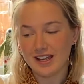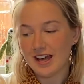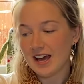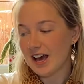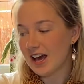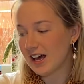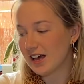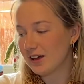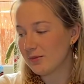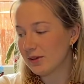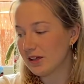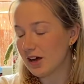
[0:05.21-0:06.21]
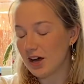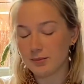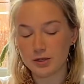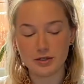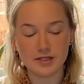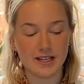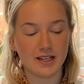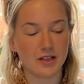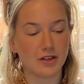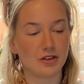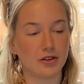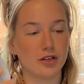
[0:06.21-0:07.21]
I'm using the